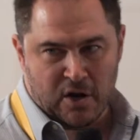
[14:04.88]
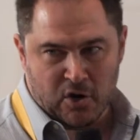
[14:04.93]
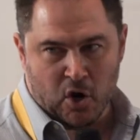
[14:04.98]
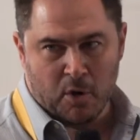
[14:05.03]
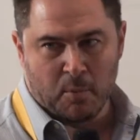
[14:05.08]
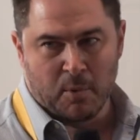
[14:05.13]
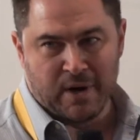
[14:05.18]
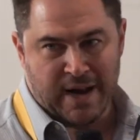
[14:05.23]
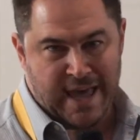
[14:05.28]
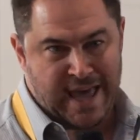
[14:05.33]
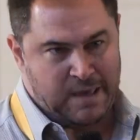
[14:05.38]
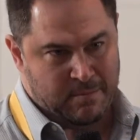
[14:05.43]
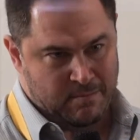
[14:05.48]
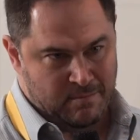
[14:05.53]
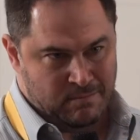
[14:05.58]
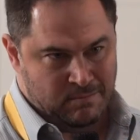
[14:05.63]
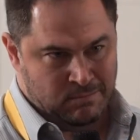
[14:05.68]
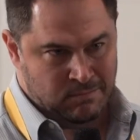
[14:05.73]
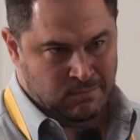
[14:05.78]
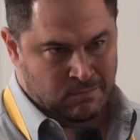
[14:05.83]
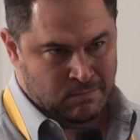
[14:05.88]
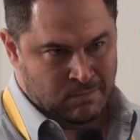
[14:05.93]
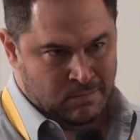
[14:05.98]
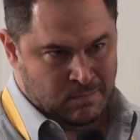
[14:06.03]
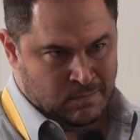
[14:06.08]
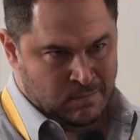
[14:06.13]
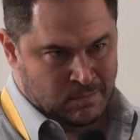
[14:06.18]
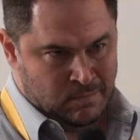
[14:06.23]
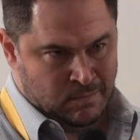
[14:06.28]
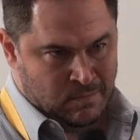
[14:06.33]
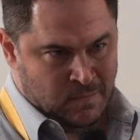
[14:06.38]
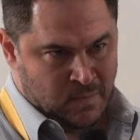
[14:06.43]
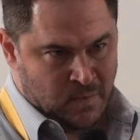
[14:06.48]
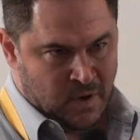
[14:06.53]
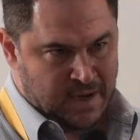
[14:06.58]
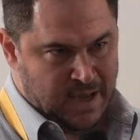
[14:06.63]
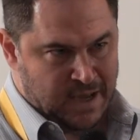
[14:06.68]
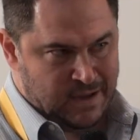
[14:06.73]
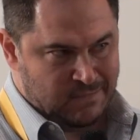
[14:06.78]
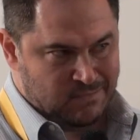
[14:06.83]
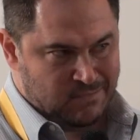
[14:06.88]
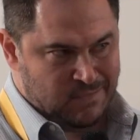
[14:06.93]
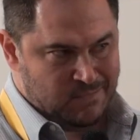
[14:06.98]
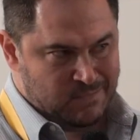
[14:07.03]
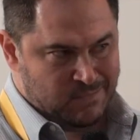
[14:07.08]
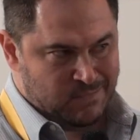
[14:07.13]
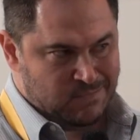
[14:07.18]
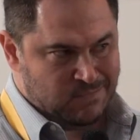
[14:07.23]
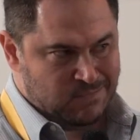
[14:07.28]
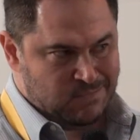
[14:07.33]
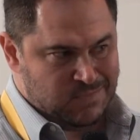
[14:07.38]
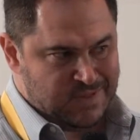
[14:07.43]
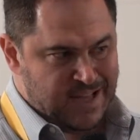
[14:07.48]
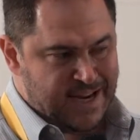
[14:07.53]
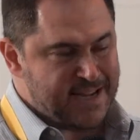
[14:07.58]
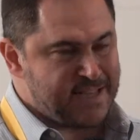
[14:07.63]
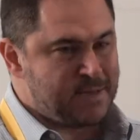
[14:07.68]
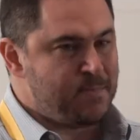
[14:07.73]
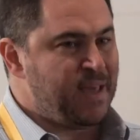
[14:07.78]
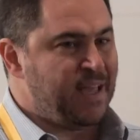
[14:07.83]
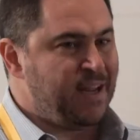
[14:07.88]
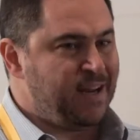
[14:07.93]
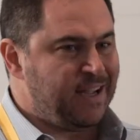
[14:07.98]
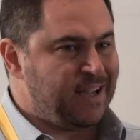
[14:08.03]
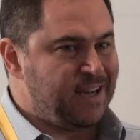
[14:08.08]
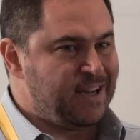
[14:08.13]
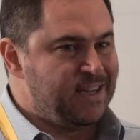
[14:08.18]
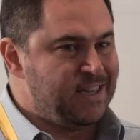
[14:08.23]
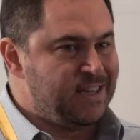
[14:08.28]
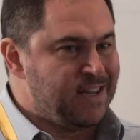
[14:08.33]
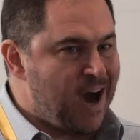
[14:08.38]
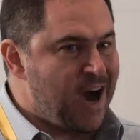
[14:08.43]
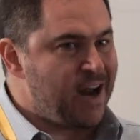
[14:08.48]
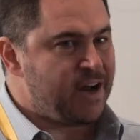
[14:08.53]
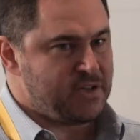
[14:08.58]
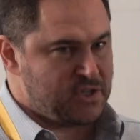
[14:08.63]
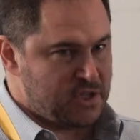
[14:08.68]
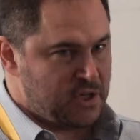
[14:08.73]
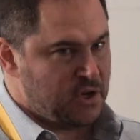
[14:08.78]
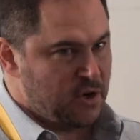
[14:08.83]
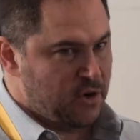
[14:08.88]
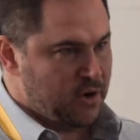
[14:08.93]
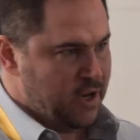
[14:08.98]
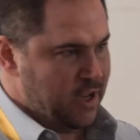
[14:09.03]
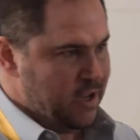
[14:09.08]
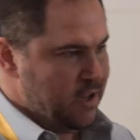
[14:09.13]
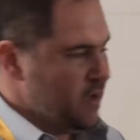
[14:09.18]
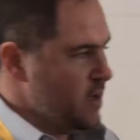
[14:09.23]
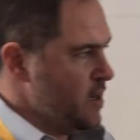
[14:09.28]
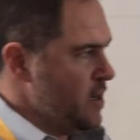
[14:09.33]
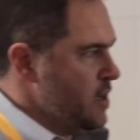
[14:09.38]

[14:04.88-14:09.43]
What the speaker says: a normal name, okay, that doesn't make it not a security.